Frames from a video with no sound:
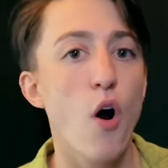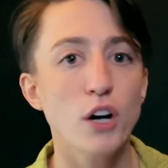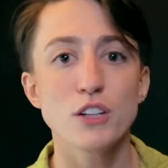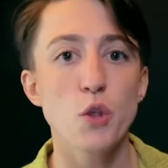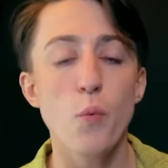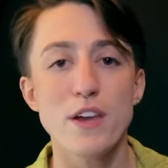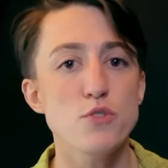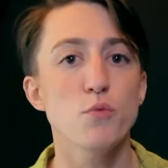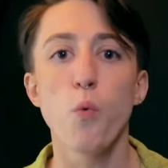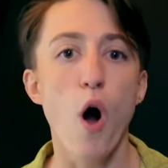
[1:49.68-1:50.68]
aren't the way
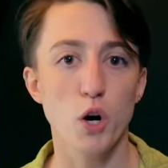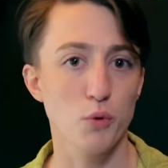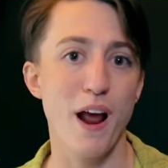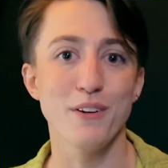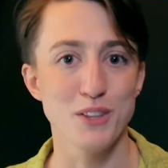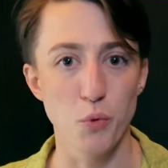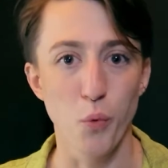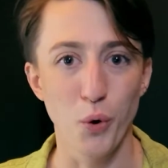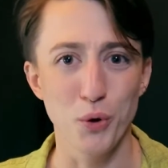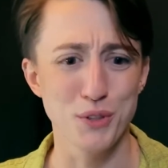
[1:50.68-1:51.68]
you'd walk around in the
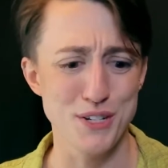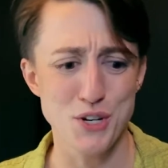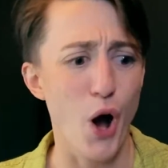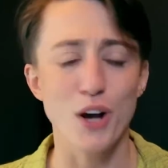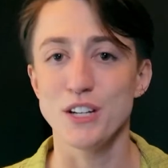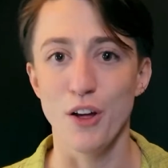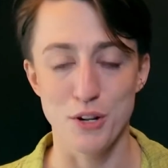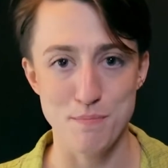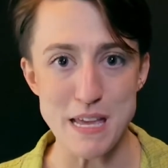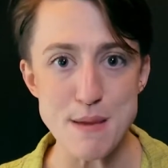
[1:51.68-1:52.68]
world and talk to
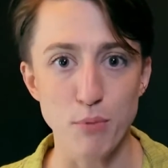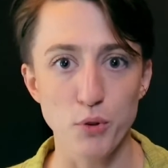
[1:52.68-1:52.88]
other people.